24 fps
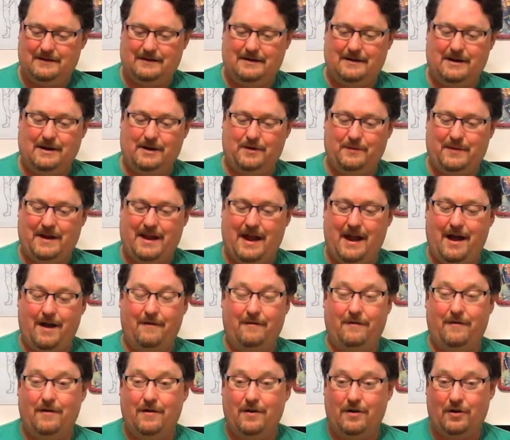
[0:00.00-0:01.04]
Here we have
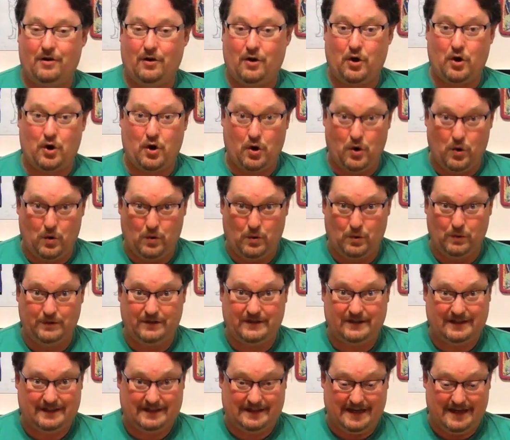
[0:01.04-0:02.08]
Cold
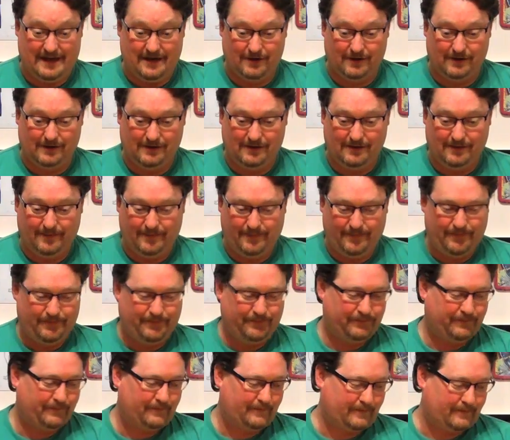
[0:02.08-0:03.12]
Steel.
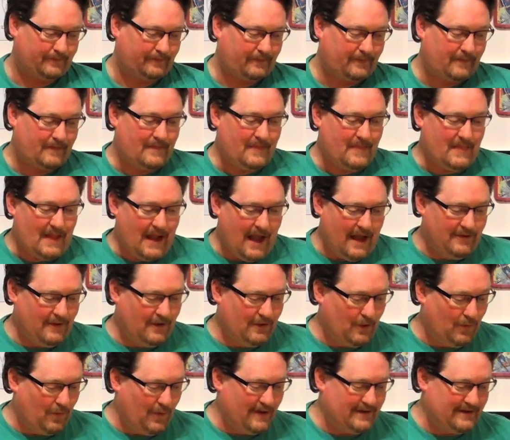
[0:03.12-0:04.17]
And then the
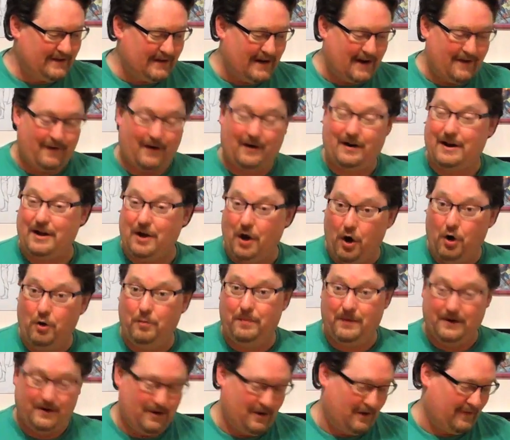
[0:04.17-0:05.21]
ones that I've already
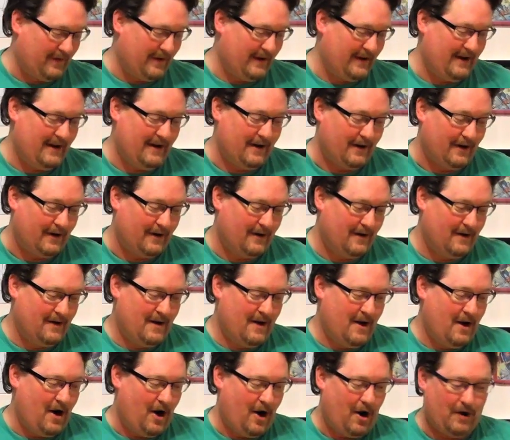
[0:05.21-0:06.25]
opened over here
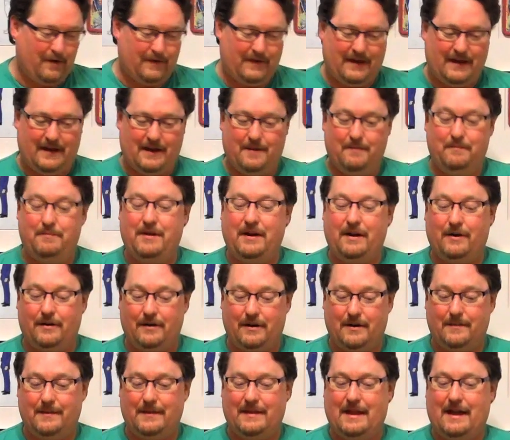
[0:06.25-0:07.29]
are the
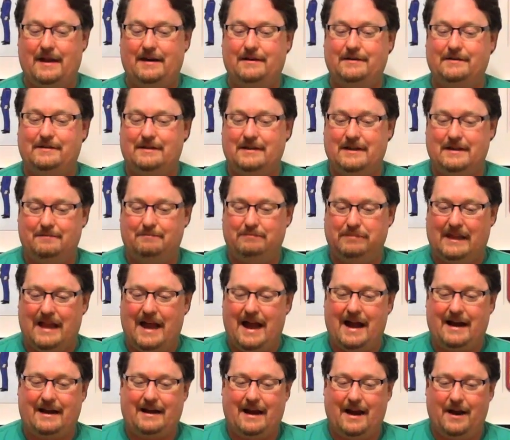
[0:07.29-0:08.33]
Imperium, and that is the
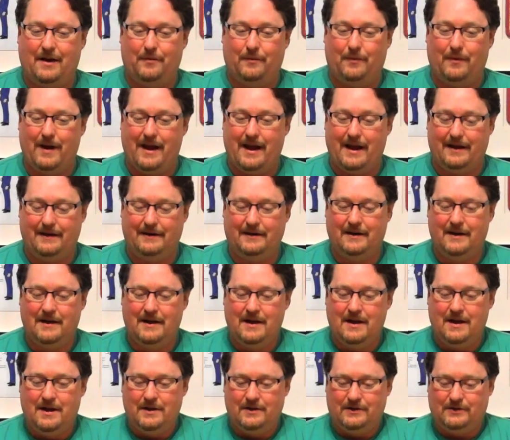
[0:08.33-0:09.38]
black and red.
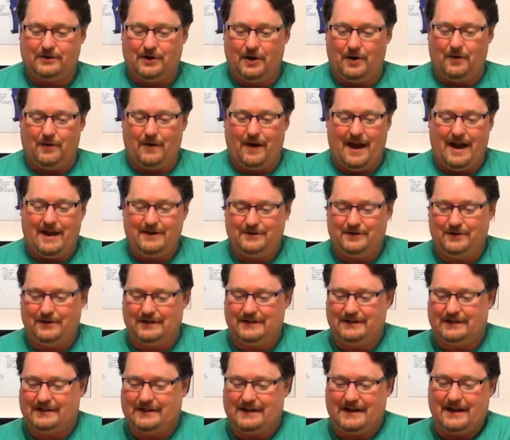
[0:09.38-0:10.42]
So as you can
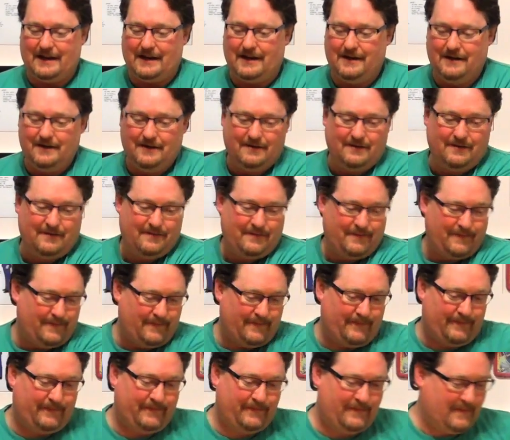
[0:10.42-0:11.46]
see,
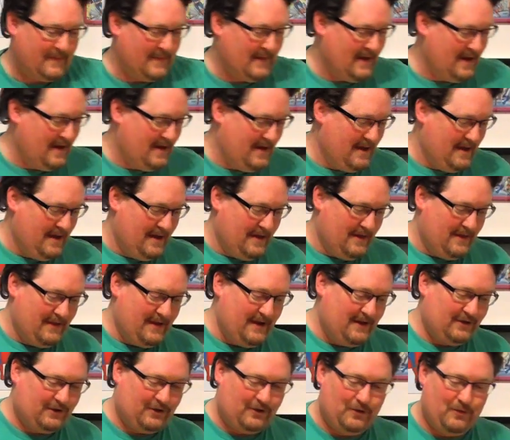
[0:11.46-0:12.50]

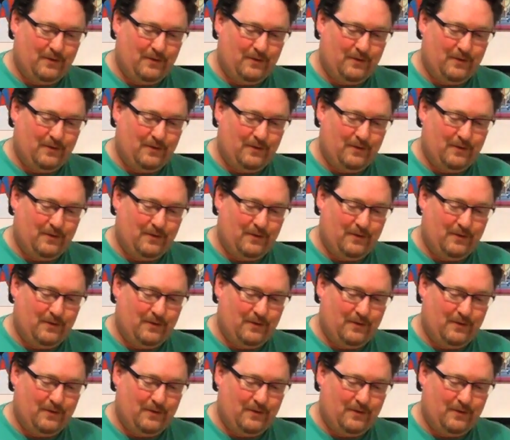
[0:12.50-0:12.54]
these two